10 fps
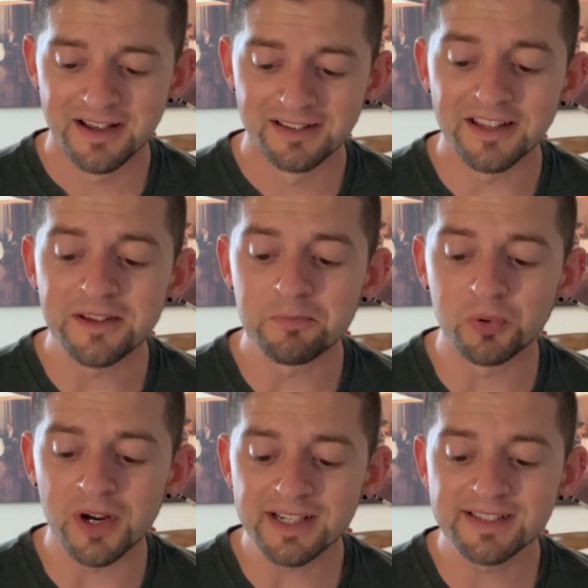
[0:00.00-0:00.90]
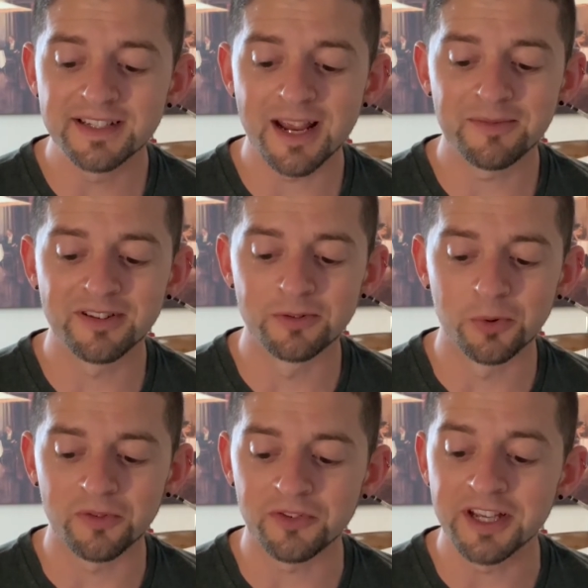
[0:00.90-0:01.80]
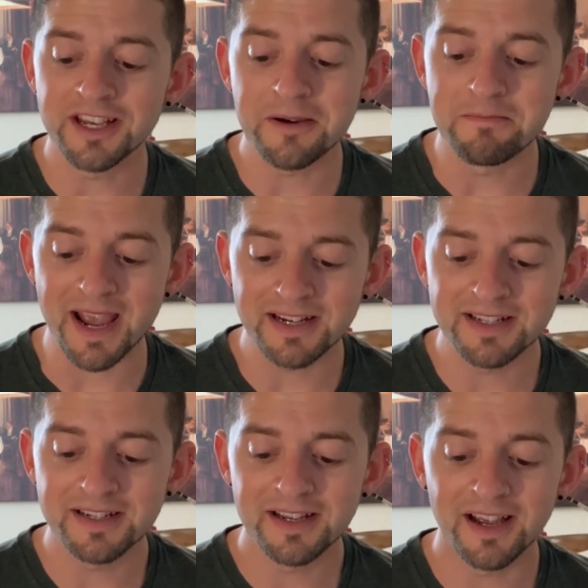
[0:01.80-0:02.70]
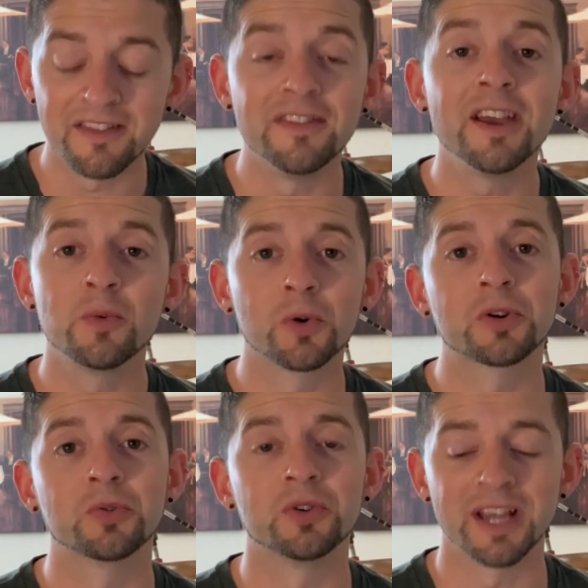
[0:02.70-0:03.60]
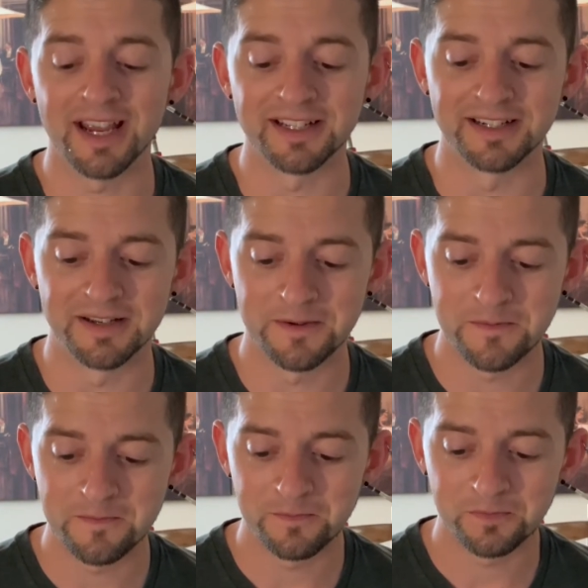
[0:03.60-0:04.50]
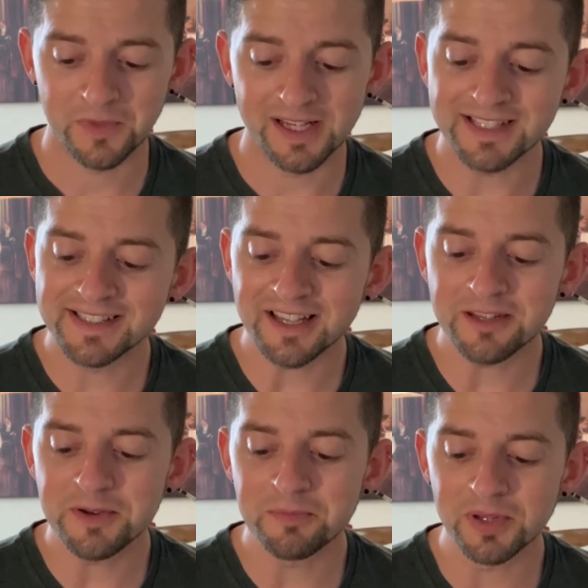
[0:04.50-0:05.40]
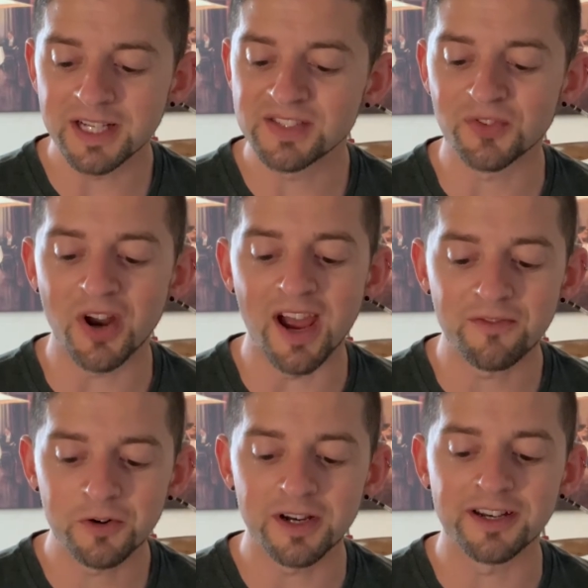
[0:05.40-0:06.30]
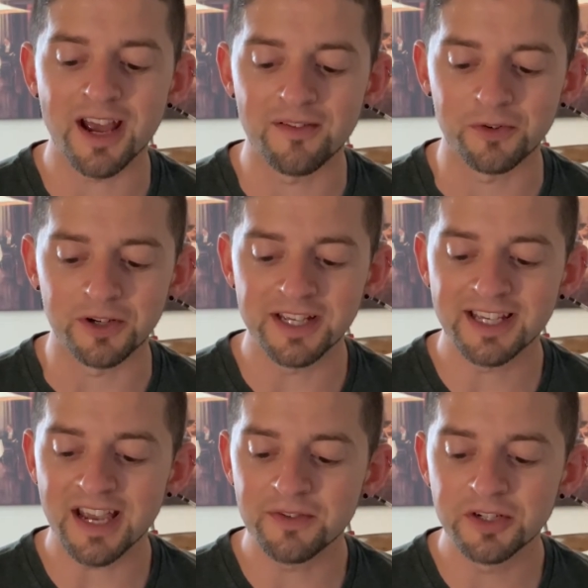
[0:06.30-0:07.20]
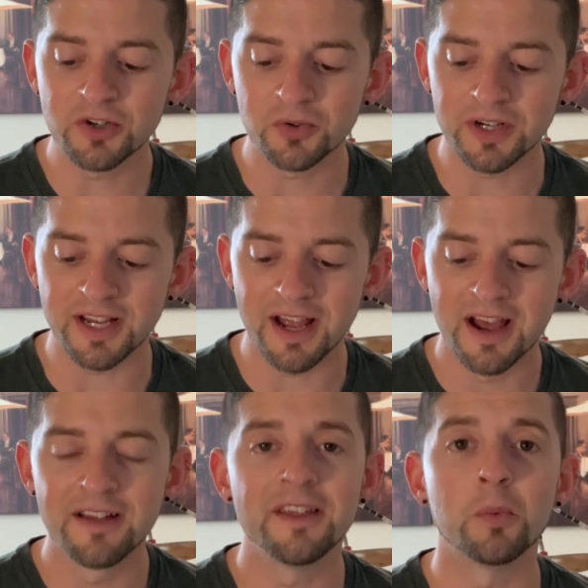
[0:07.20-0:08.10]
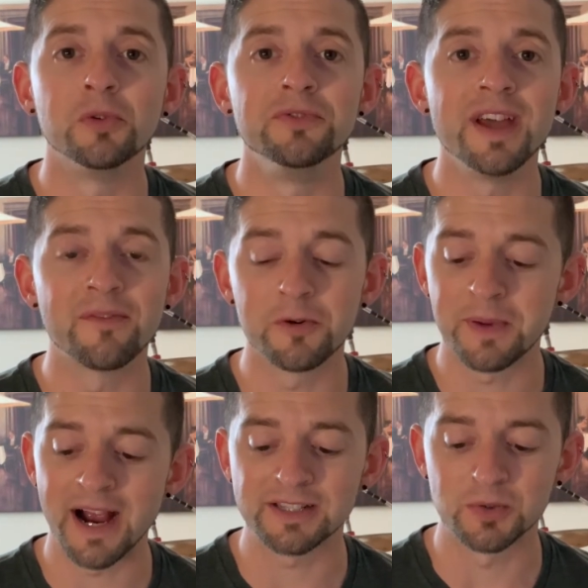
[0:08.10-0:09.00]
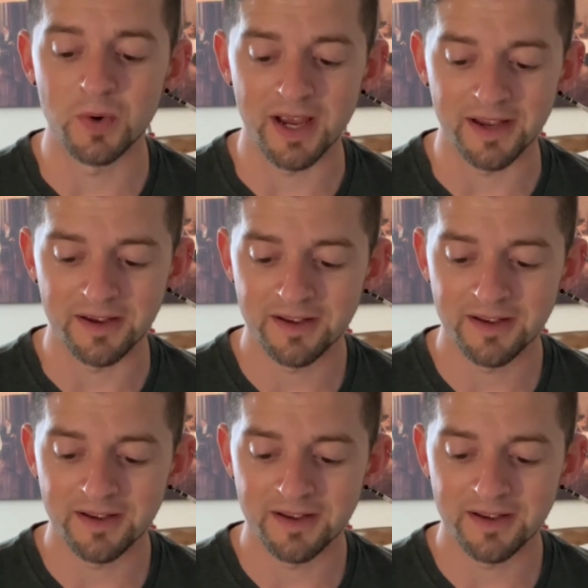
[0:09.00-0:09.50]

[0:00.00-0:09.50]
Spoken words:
Let them praise the name of the Lord, for he commanded and they were created. He set them in place forever and ever. He gave a decree that will never pass away.